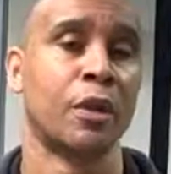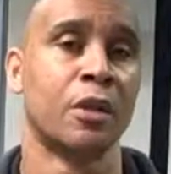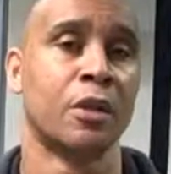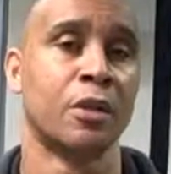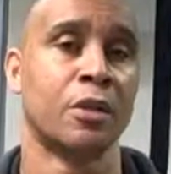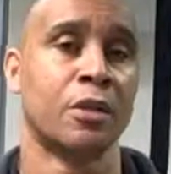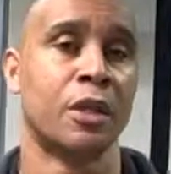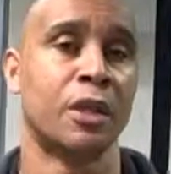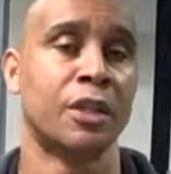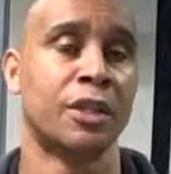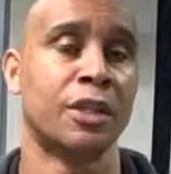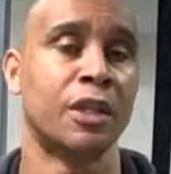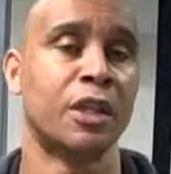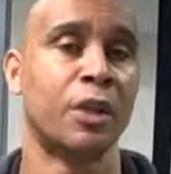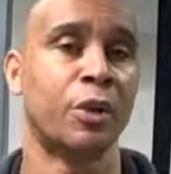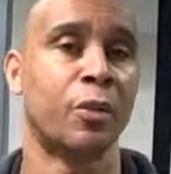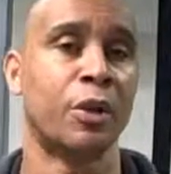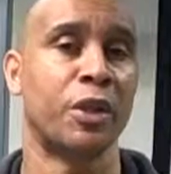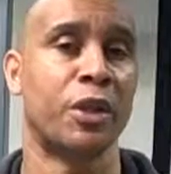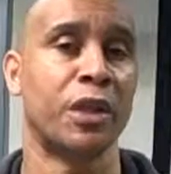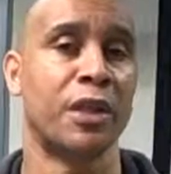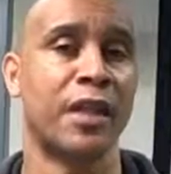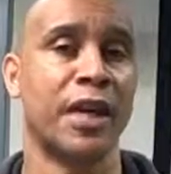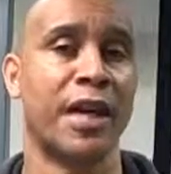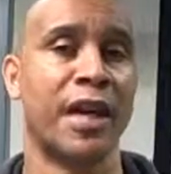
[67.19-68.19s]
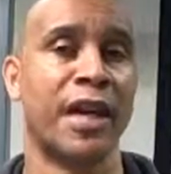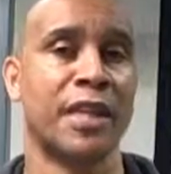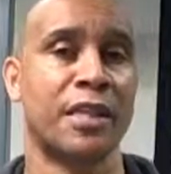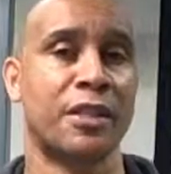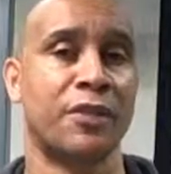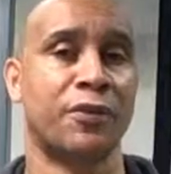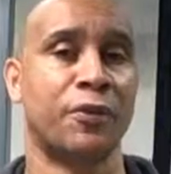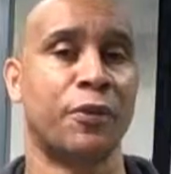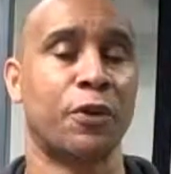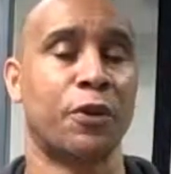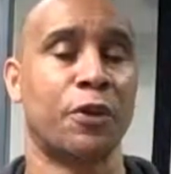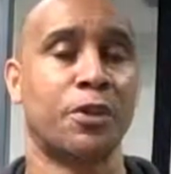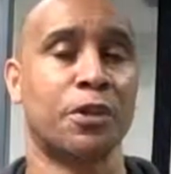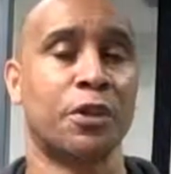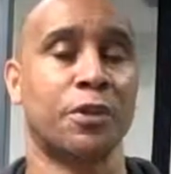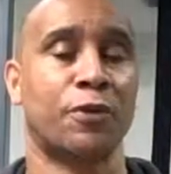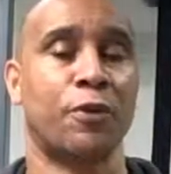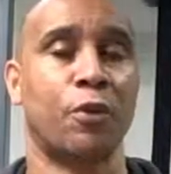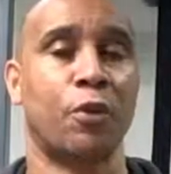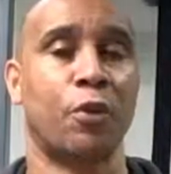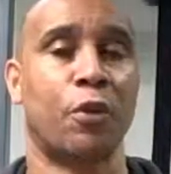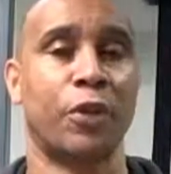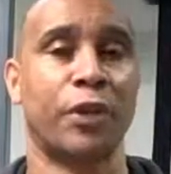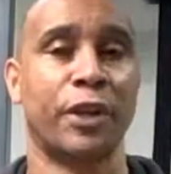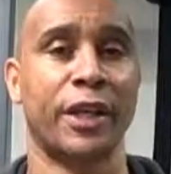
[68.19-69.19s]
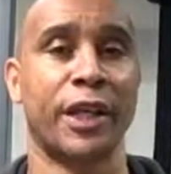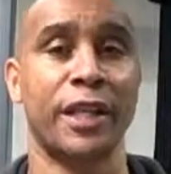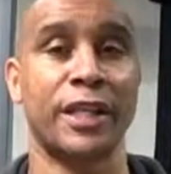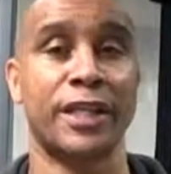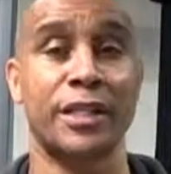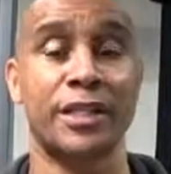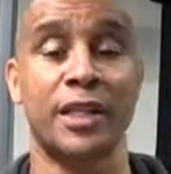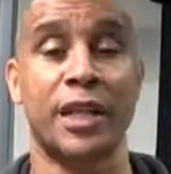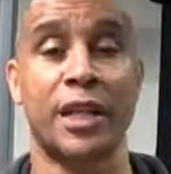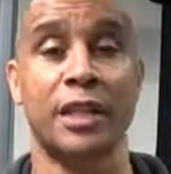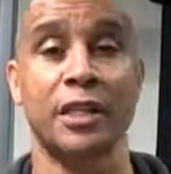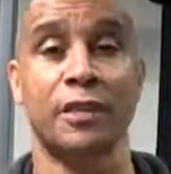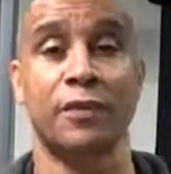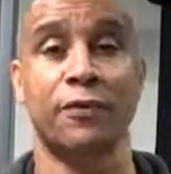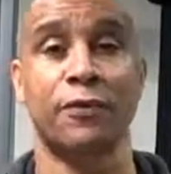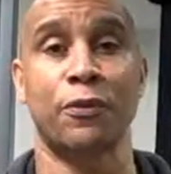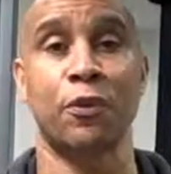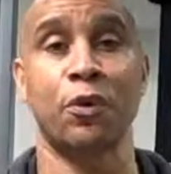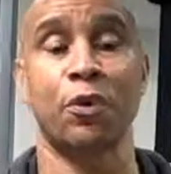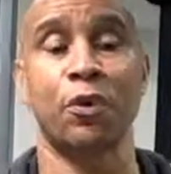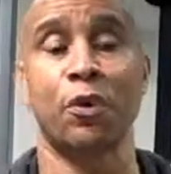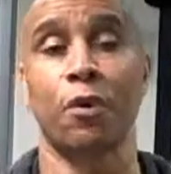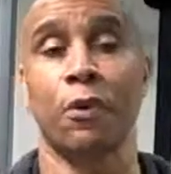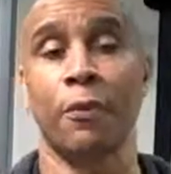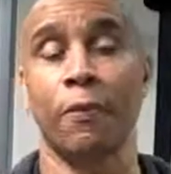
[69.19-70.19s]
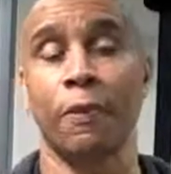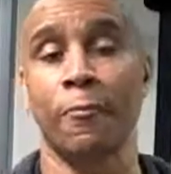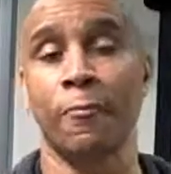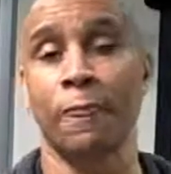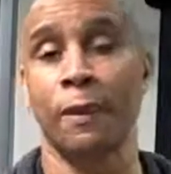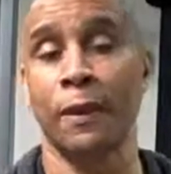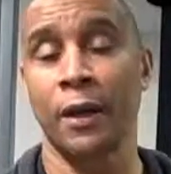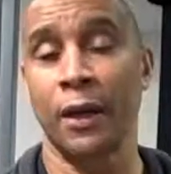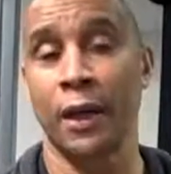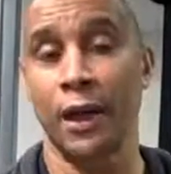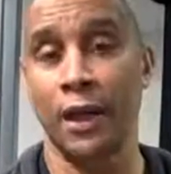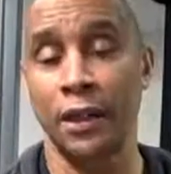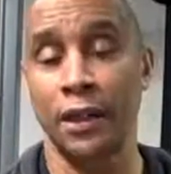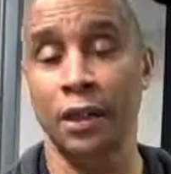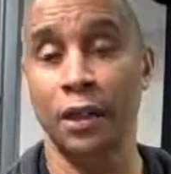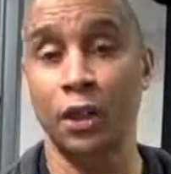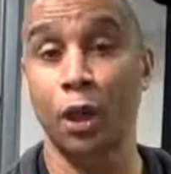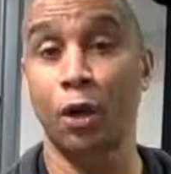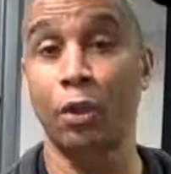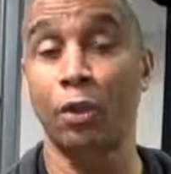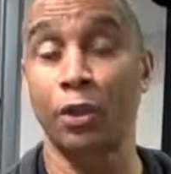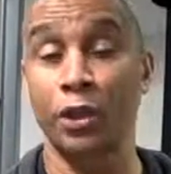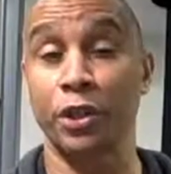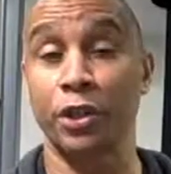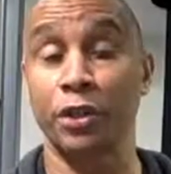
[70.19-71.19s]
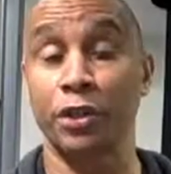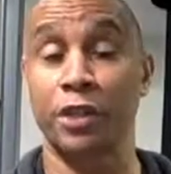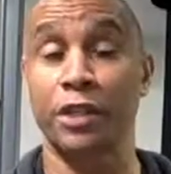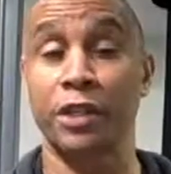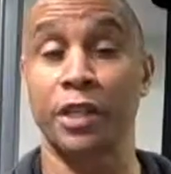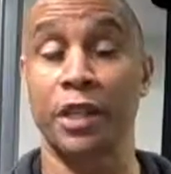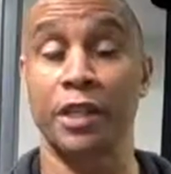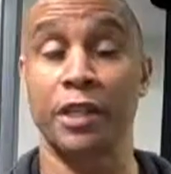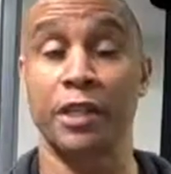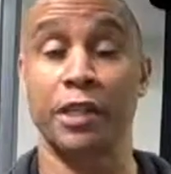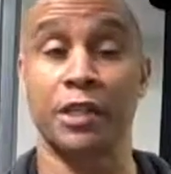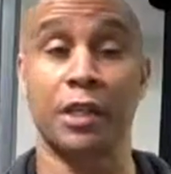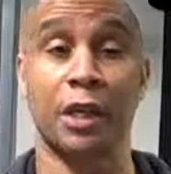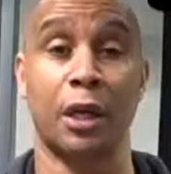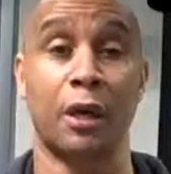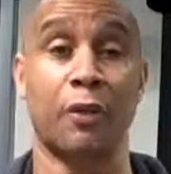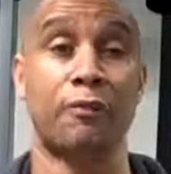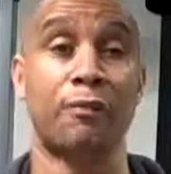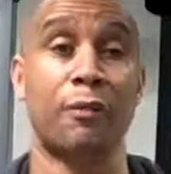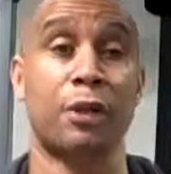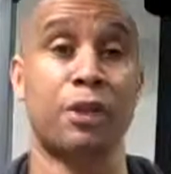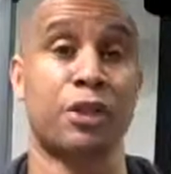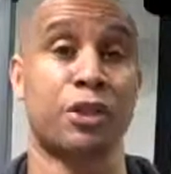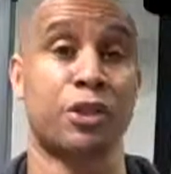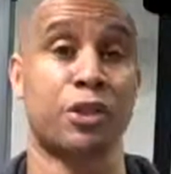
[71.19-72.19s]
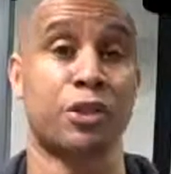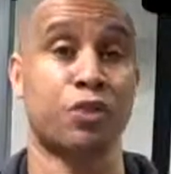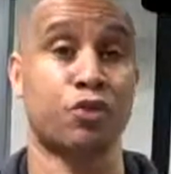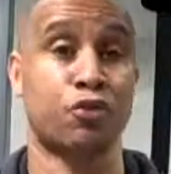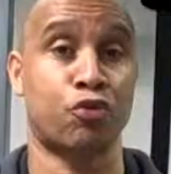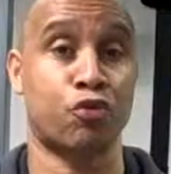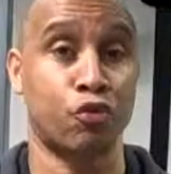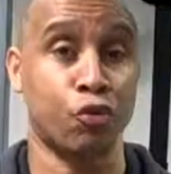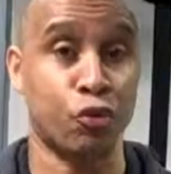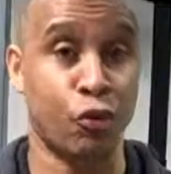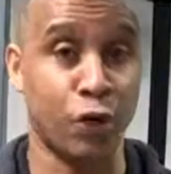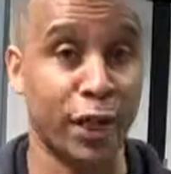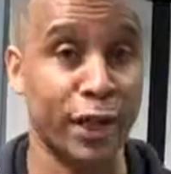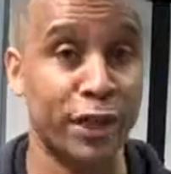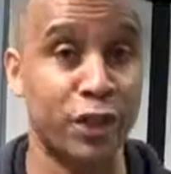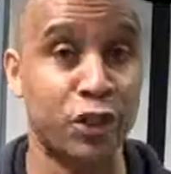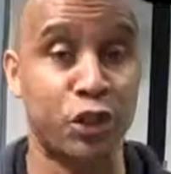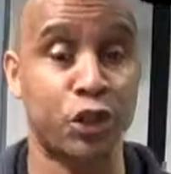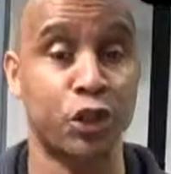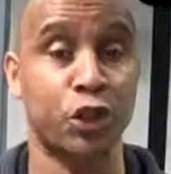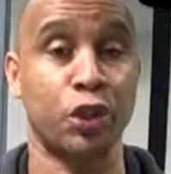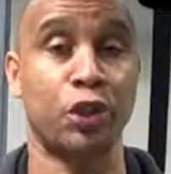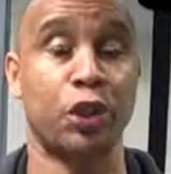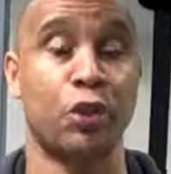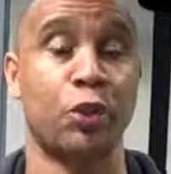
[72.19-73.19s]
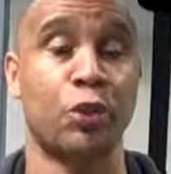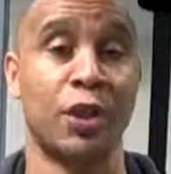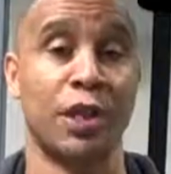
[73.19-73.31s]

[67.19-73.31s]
So let's deal with the S first of all. The S stands for any goal that you set yourself must stretch you.